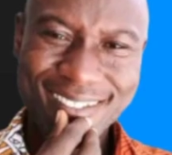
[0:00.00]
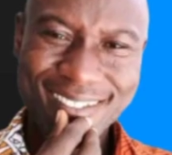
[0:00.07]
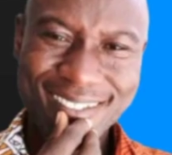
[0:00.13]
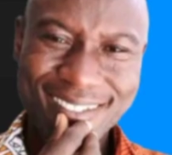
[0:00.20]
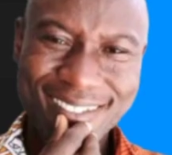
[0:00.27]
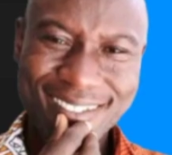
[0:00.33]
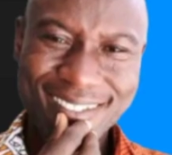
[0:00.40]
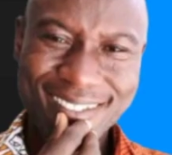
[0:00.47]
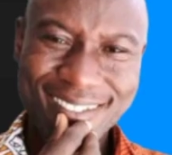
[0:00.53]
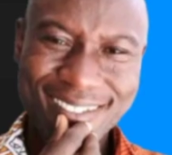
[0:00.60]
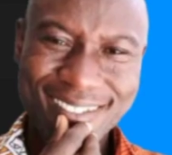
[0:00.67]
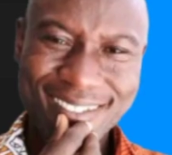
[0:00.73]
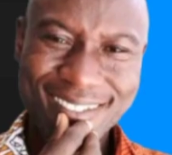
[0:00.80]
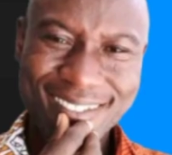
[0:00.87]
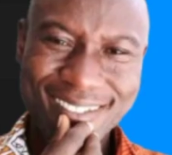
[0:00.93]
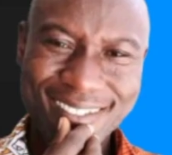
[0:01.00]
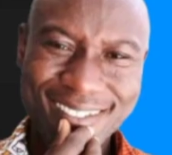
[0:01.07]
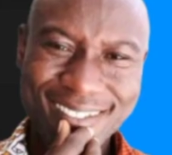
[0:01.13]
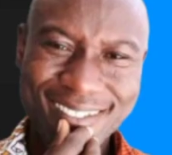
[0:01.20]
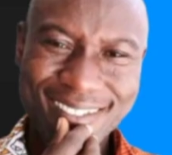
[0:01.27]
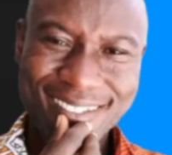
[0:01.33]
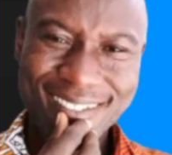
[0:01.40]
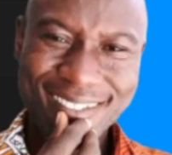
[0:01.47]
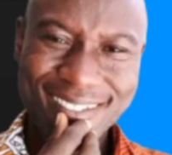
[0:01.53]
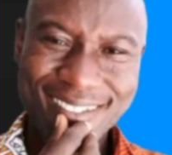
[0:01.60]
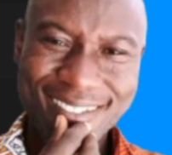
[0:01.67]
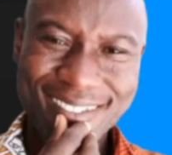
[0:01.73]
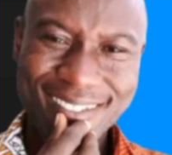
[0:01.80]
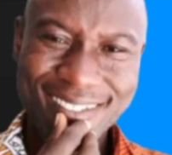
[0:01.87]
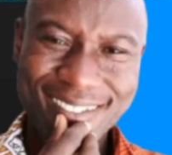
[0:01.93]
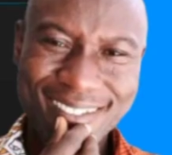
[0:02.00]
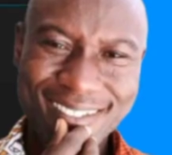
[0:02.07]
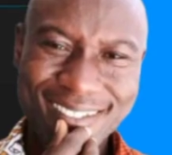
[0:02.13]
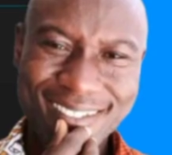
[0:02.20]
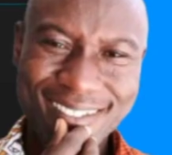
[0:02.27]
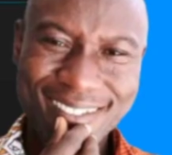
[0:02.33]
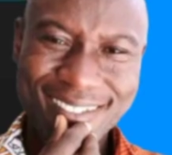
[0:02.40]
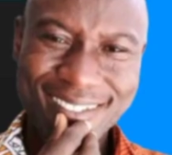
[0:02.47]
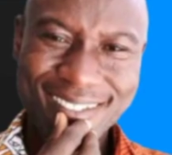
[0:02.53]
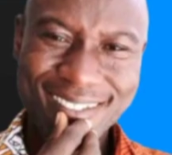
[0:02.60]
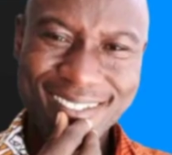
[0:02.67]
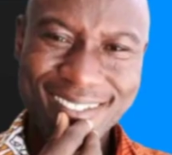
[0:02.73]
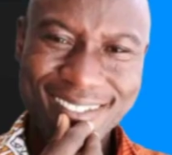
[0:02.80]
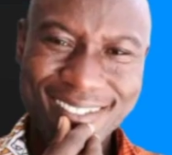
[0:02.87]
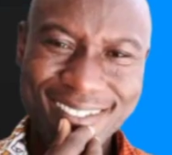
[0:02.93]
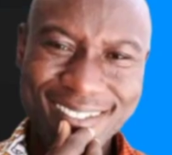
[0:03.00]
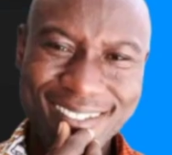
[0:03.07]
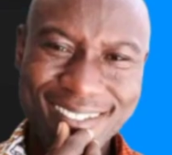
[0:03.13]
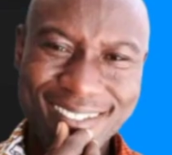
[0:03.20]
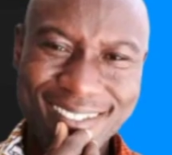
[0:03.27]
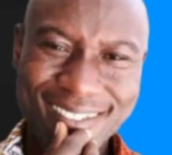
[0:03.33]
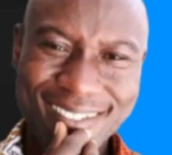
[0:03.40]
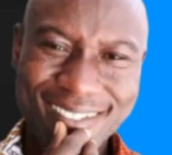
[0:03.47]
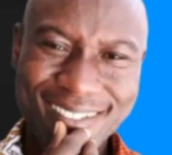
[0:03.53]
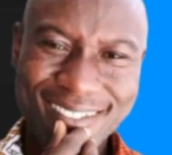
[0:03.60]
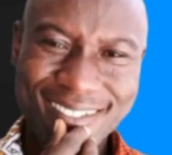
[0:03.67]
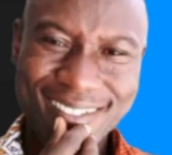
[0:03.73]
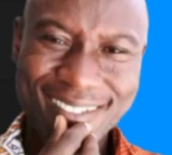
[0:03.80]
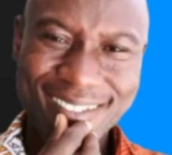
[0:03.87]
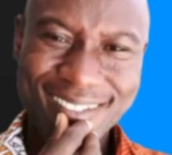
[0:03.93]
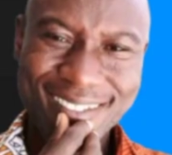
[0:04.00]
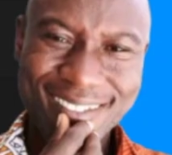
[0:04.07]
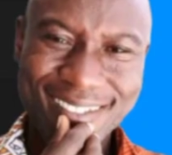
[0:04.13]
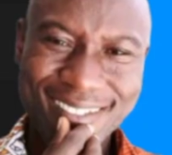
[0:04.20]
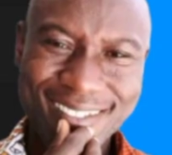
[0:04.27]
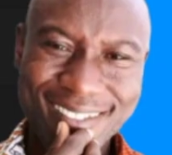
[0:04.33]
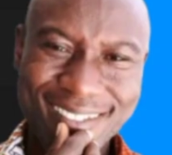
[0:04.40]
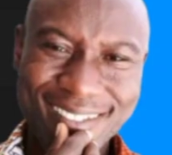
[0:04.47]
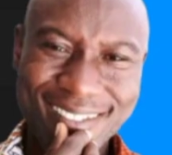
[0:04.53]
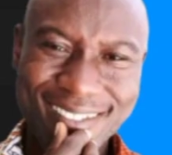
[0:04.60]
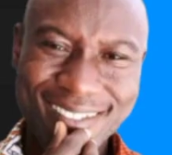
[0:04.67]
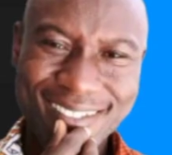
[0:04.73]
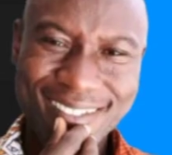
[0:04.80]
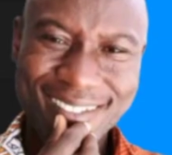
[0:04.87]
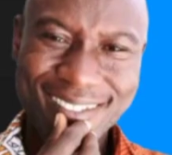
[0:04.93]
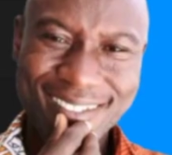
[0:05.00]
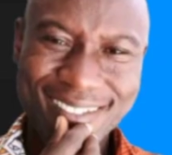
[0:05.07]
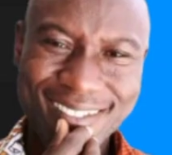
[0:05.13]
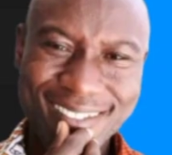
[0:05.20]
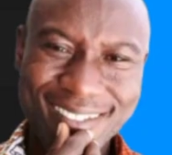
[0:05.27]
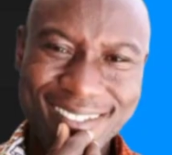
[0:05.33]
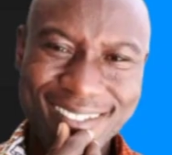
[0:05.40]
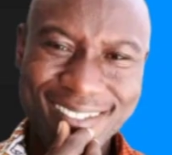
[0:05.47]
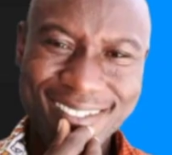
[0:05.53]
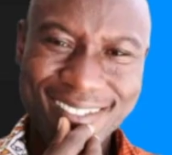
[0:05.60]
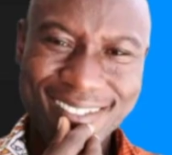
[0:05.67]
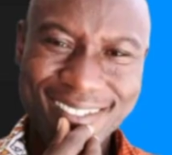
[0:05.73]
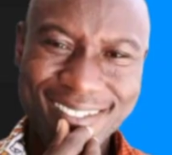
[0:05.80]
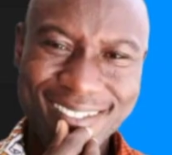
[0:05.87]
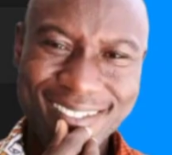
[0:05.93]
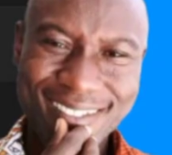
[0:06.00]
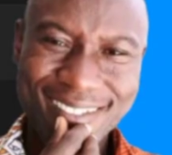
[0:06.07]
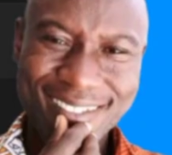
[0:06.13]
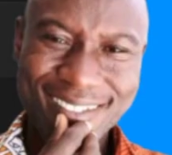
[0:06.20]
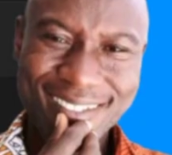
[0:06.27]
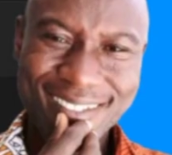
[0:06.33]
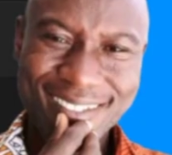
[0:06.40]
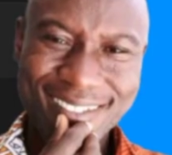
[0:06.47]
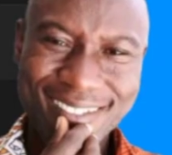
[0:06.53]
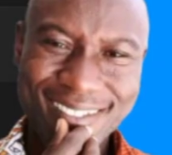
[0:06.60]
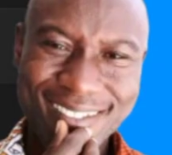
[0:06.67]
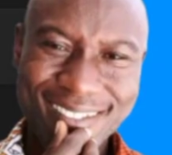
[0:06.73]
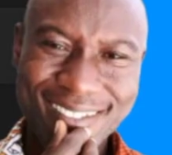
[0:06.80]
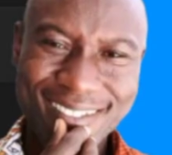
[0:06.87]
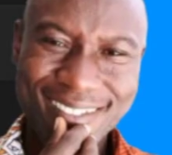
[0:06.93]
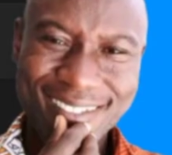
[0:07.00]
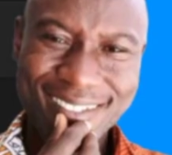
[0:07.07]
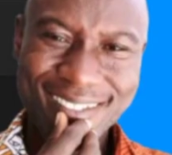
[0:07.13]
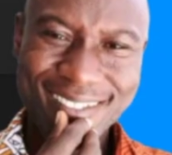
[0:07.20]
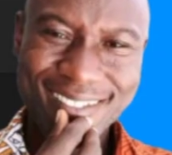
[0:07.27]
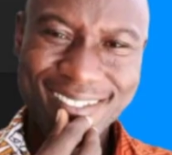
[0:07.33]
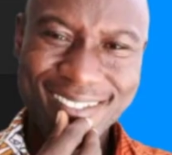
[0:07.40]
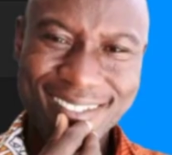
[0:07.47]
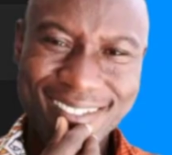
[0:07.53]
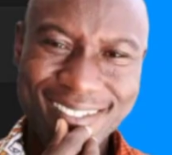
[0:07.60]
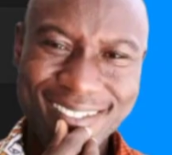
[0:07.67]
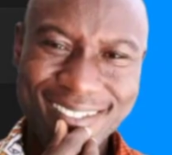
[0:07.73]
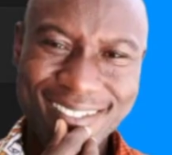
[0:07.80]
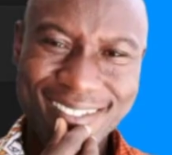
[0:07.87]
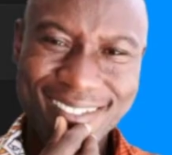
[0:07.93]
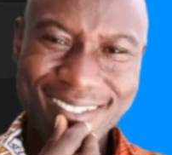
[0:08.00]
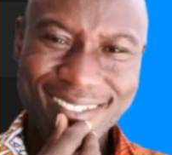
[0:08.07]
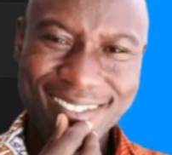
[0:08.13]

on open. What I will do, I will drag this to the first beginning. Now let me play it to see how it looks like.